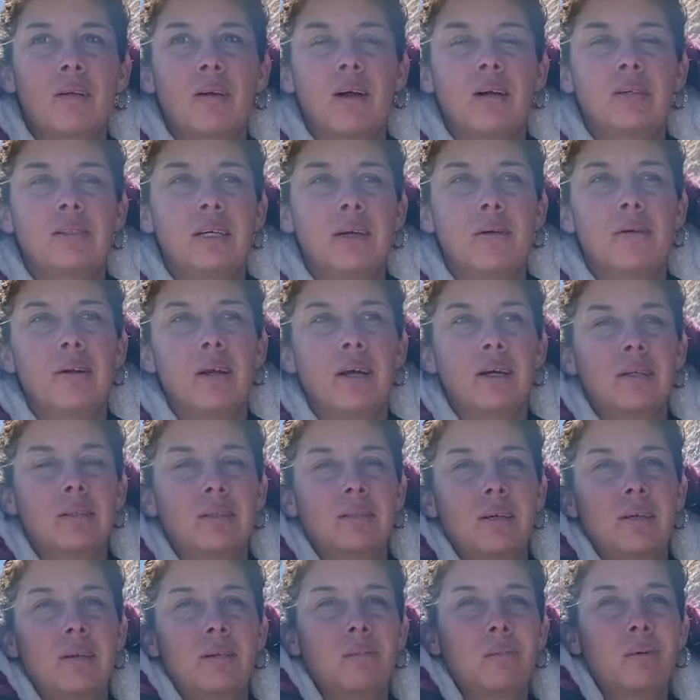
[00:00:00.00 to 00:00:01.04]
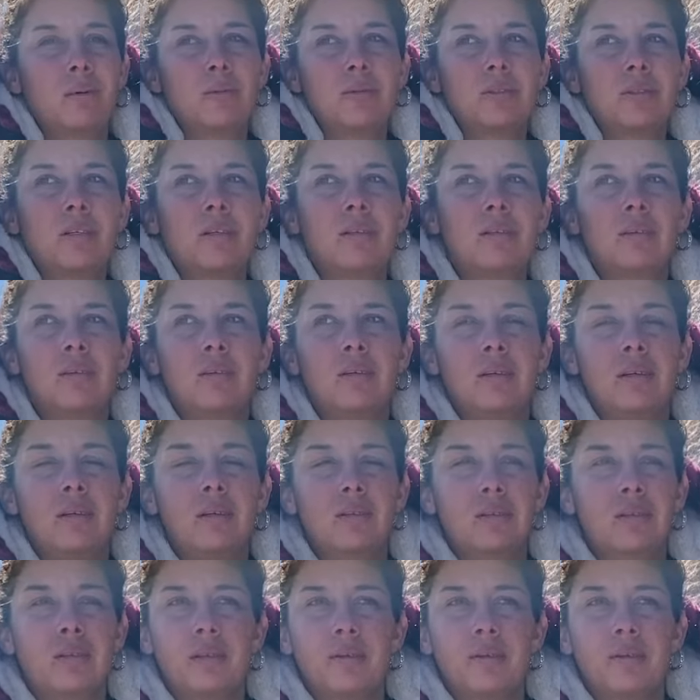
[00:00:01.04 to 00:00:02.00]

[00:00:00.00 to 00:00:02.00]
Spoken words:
I say what I could say the most and the least.